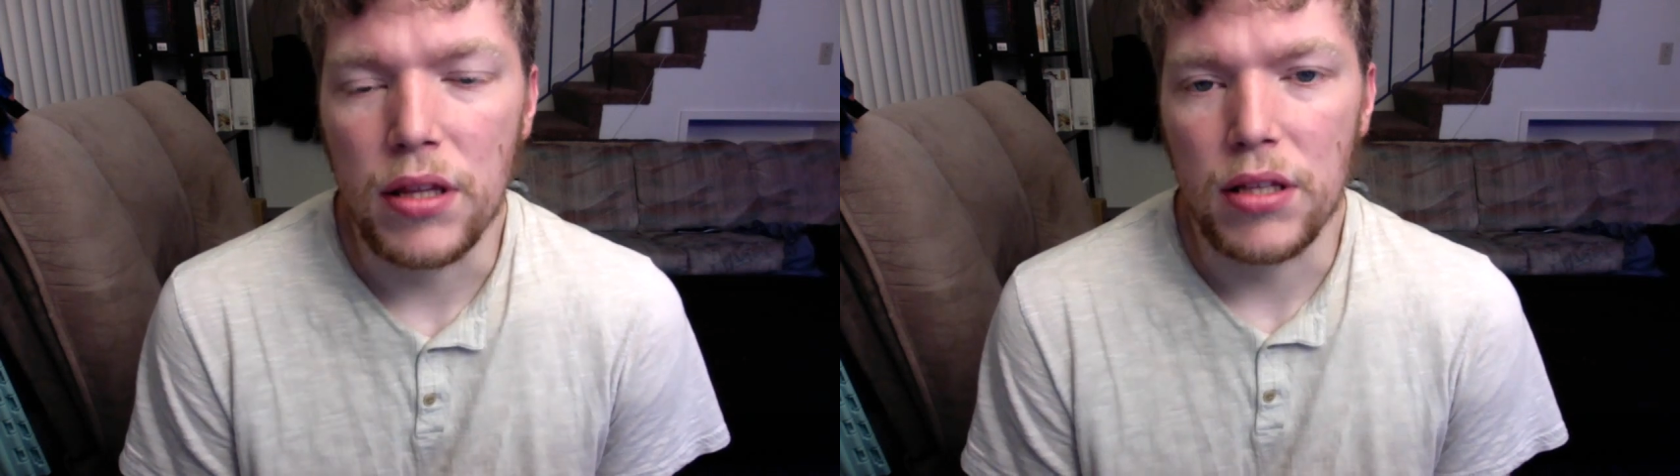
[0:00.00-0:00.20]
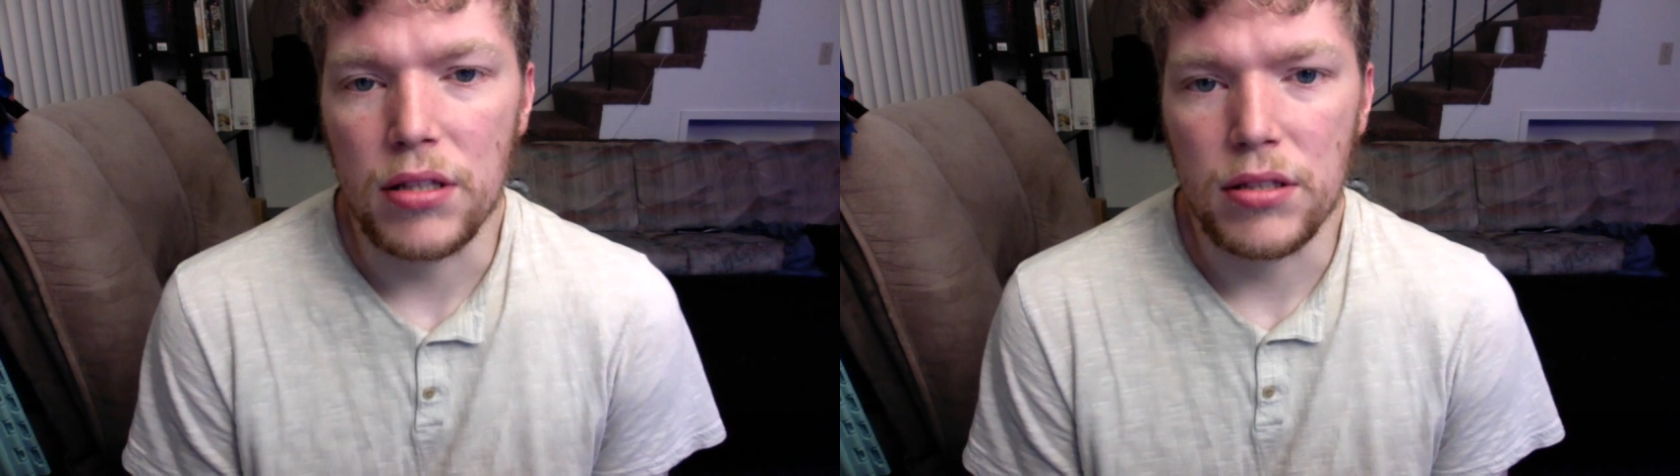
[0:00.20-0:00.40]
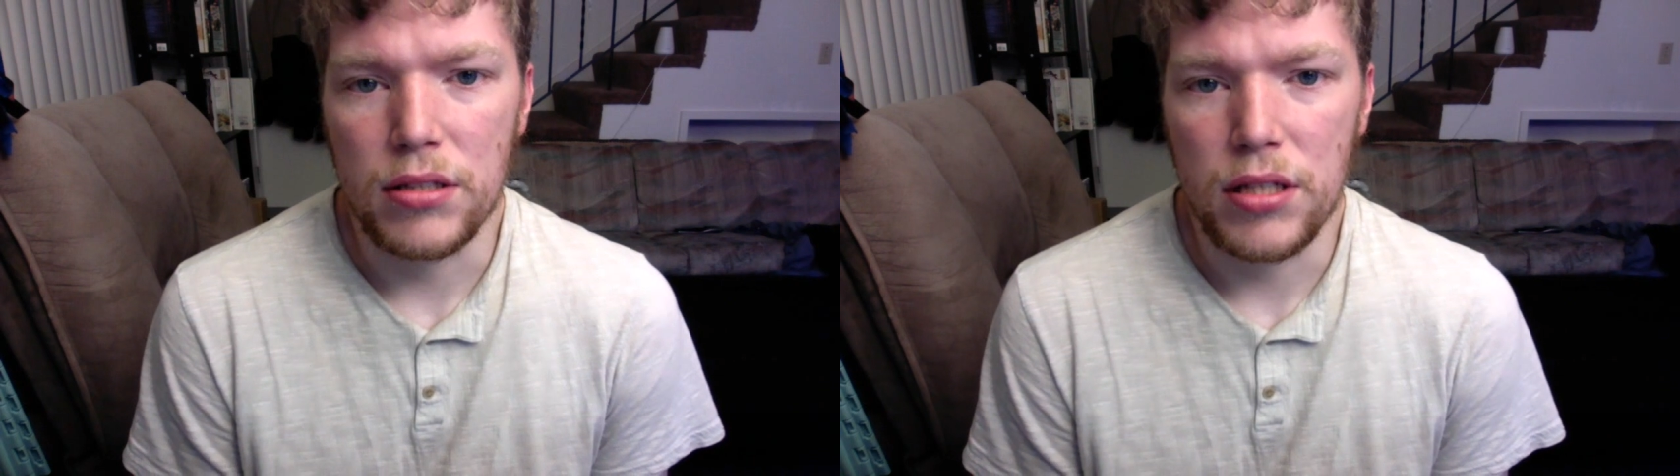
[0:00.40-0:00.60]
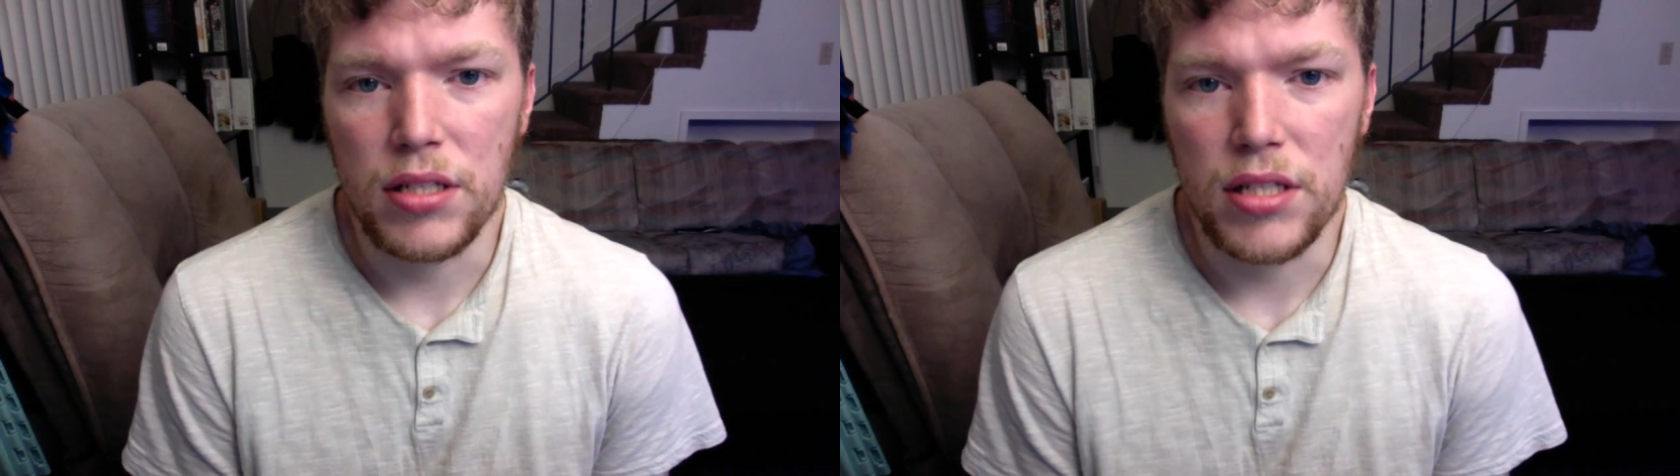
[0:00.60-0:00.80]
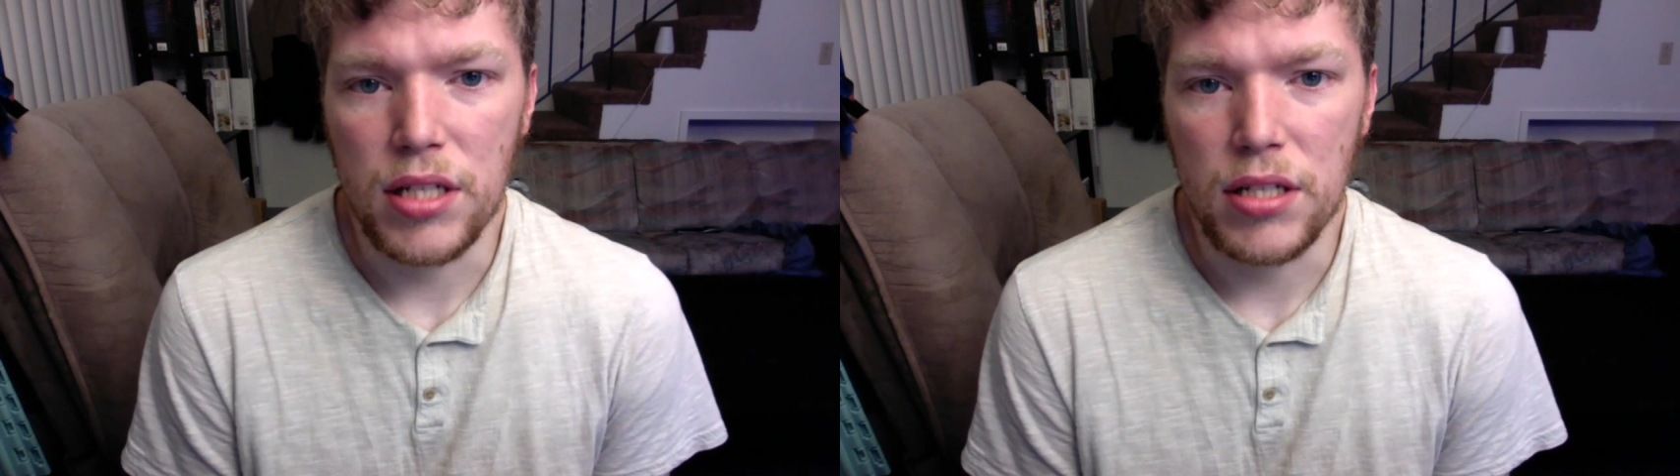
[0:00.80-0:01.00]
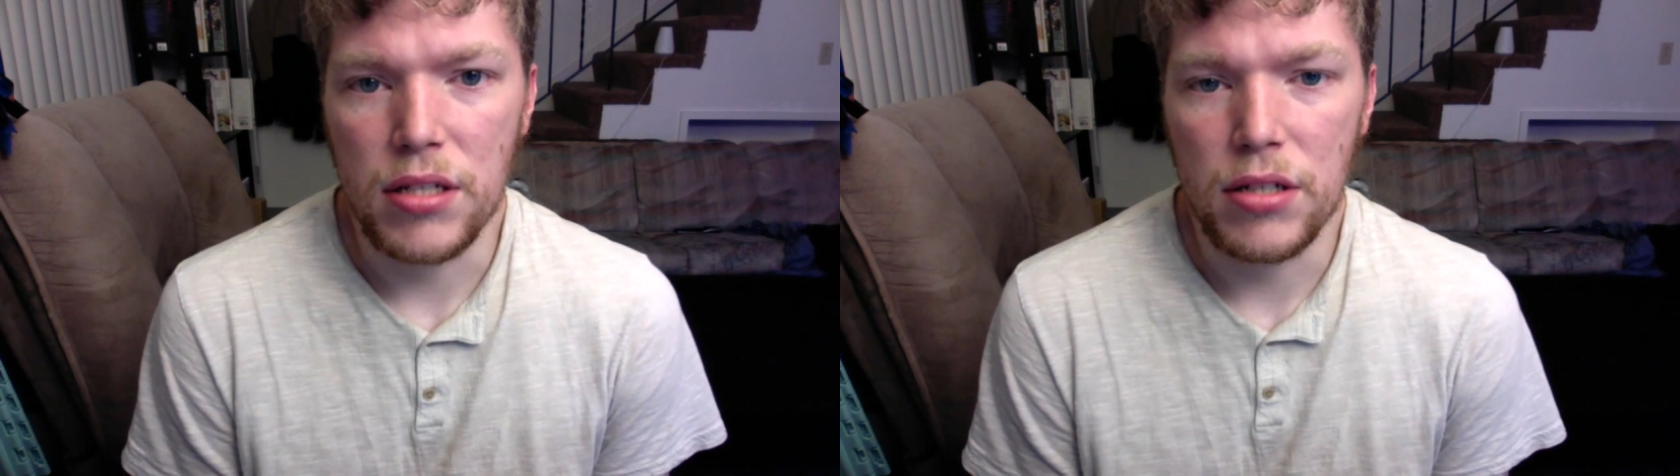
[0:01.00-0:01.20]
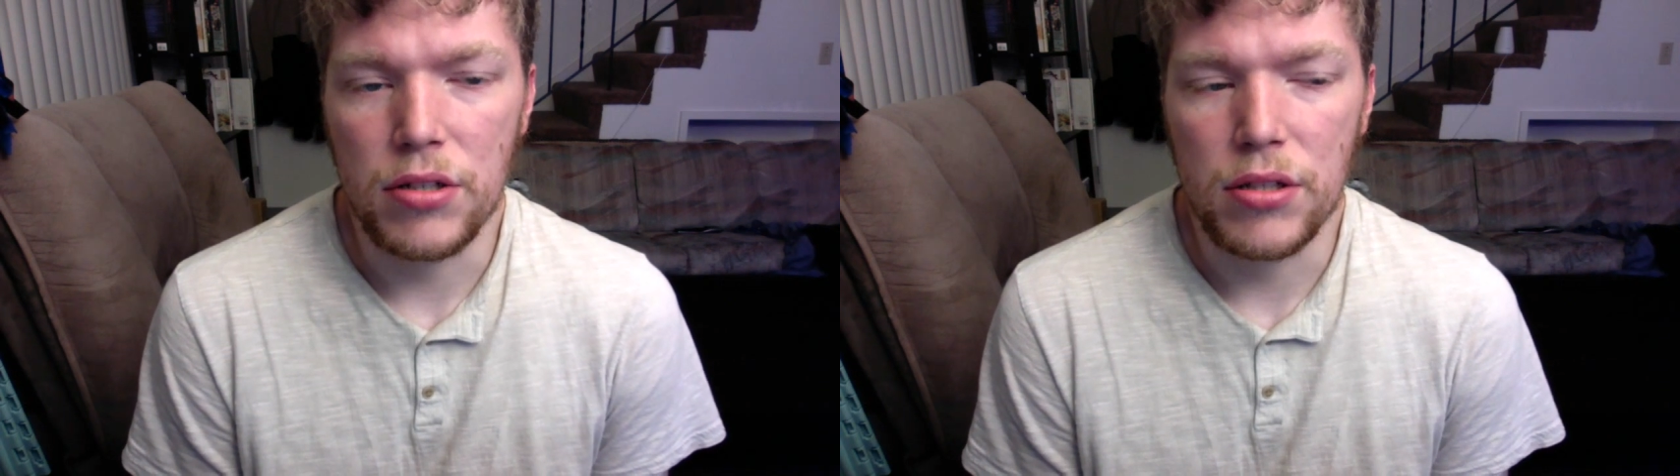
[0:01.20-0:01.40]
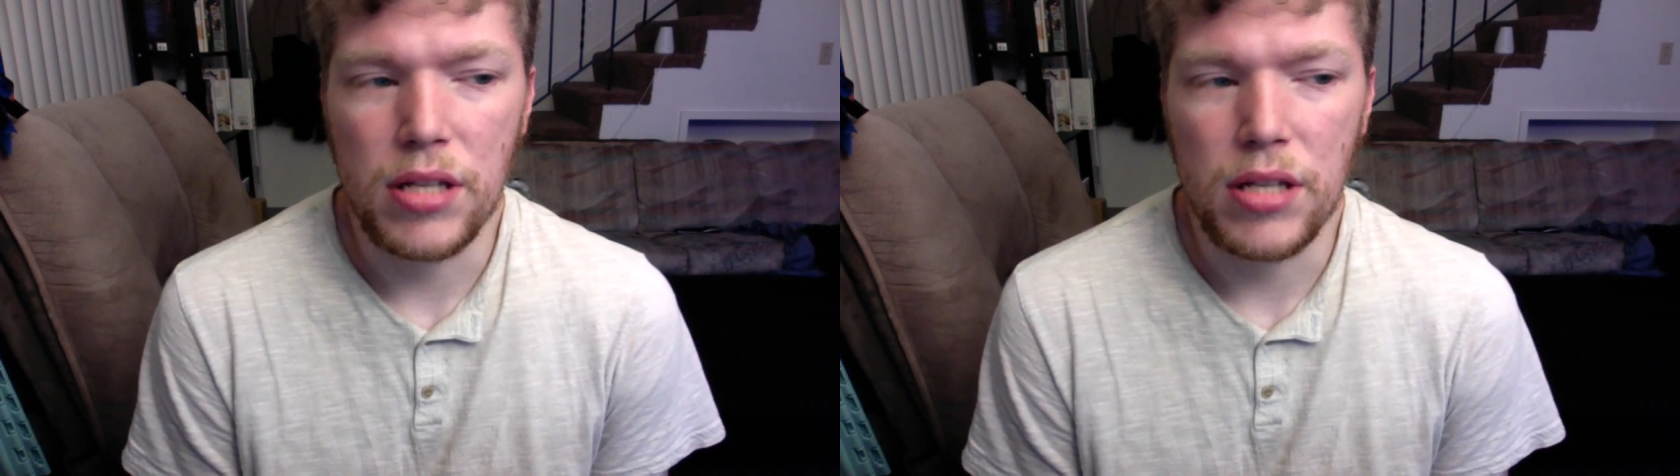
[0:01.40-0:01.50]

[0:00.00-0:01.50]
in 6 years